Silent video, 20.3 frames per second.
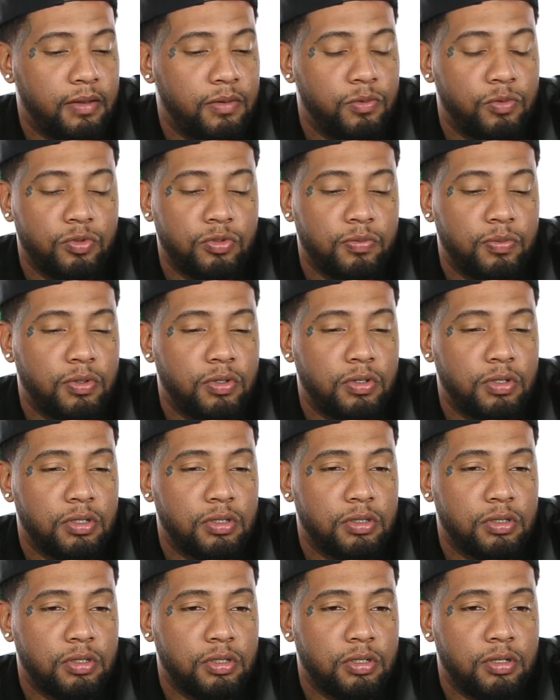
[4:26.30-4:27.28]
He was
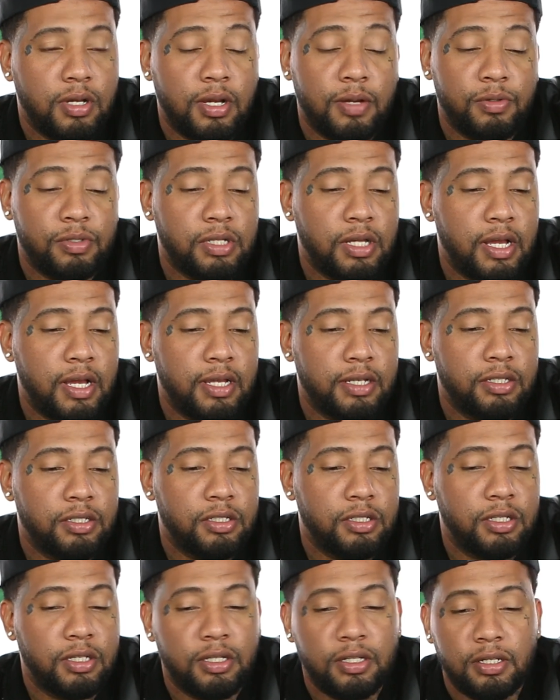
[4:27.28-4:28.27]
blowing, so I was high as
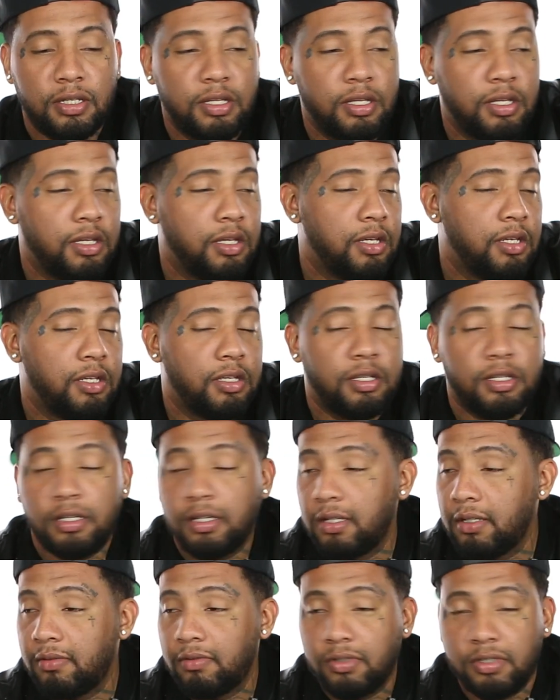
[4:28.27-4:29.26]
shit.
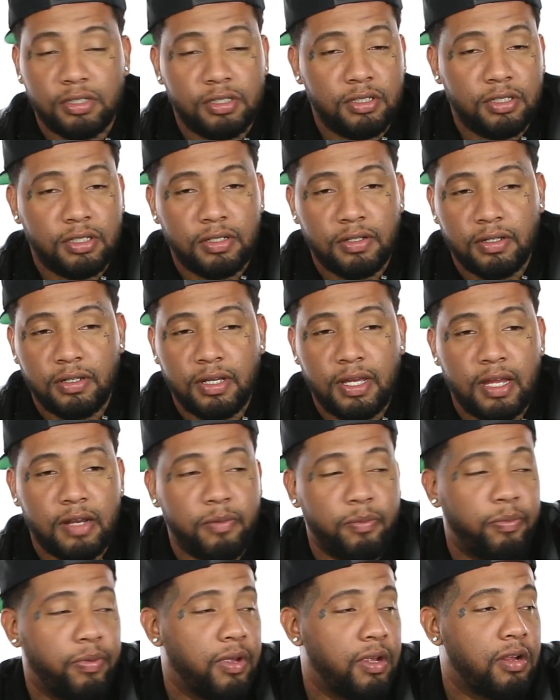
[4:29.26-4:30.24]
I was just kind
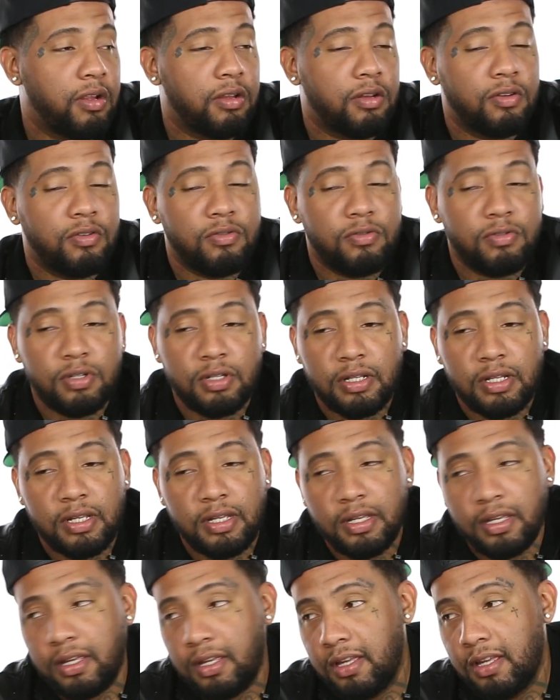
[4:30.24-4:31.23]
of paranoid,
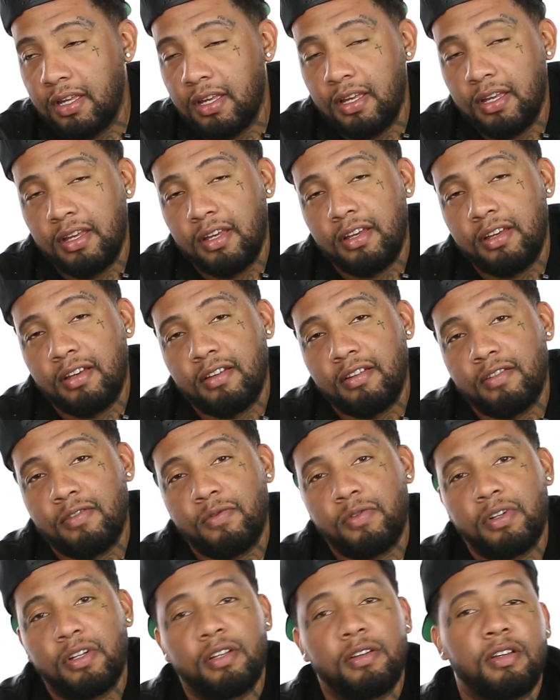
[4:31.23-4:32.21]
like
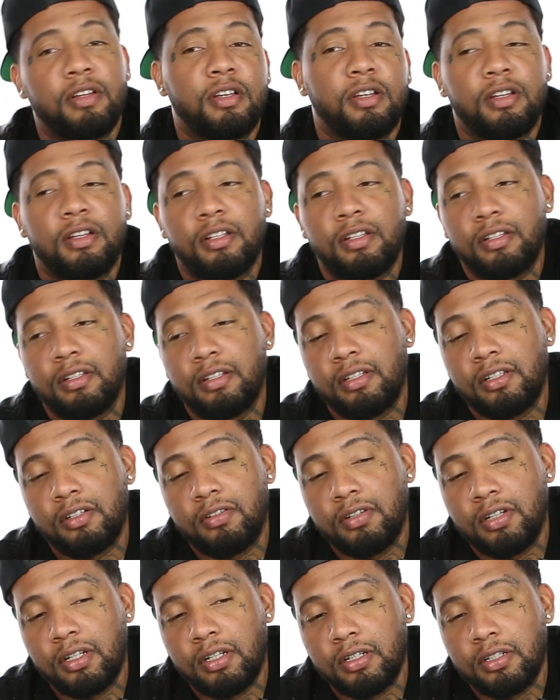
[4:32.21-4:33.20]
when the
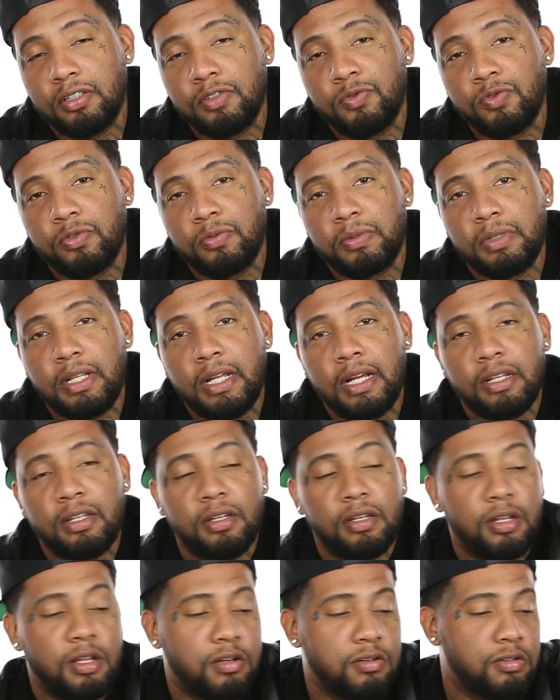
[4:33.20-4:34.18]
little cuz room locked
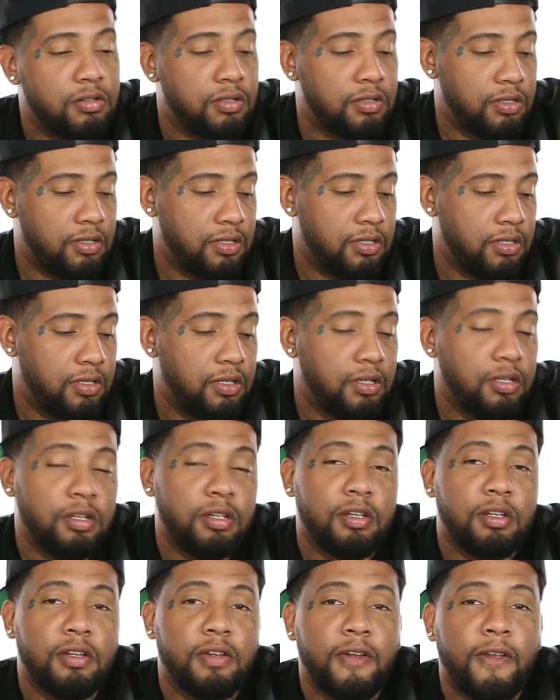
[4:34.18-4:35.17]
the door. Do you
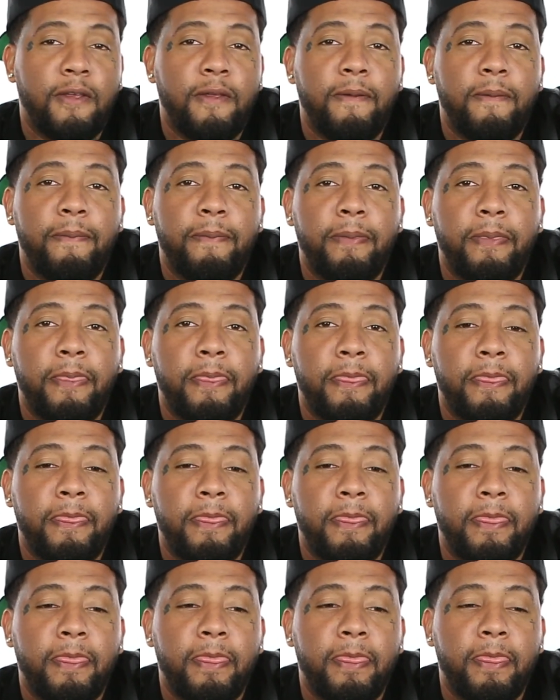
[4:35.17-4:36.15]
remember what strain it
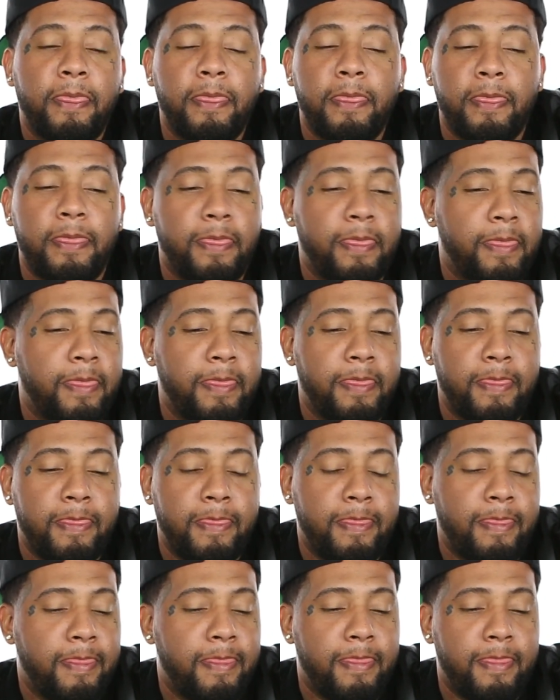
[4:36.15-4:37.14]
was at mm that
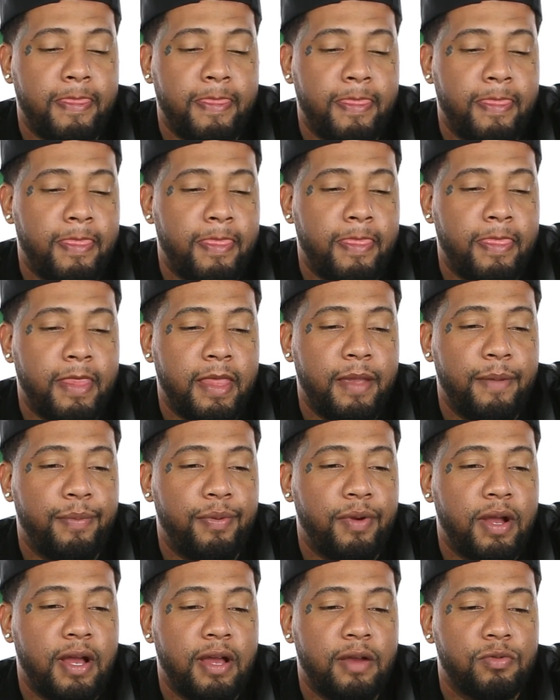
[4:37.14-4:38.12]
moment? Mm it
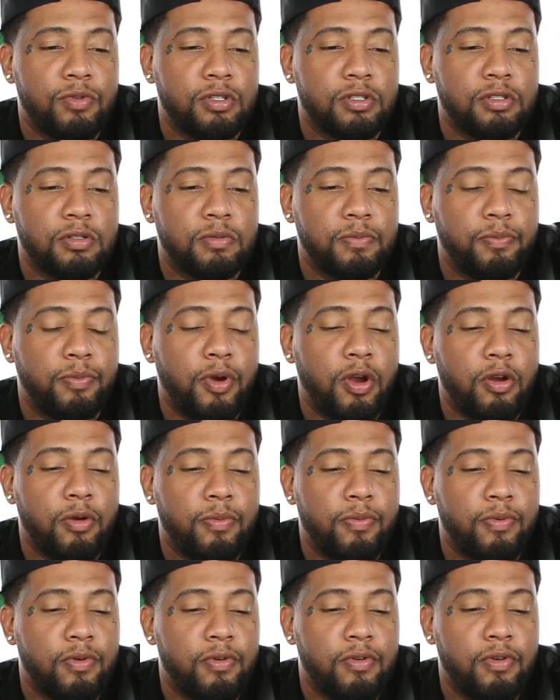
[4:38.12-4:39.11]
probably was some
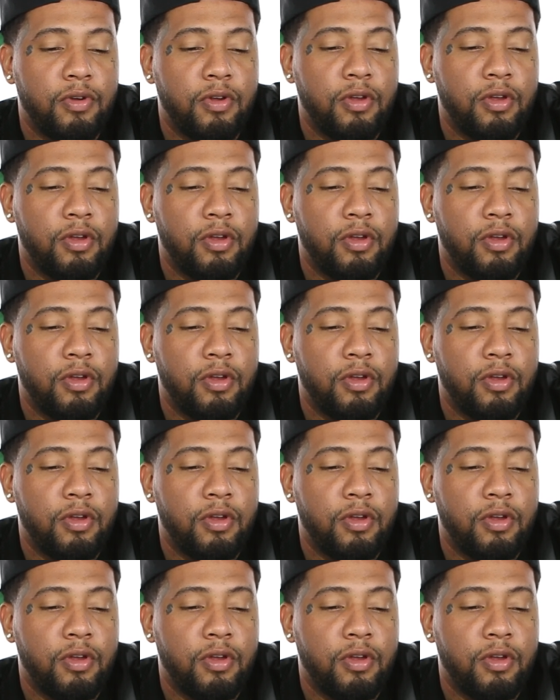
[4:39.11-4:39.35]
purple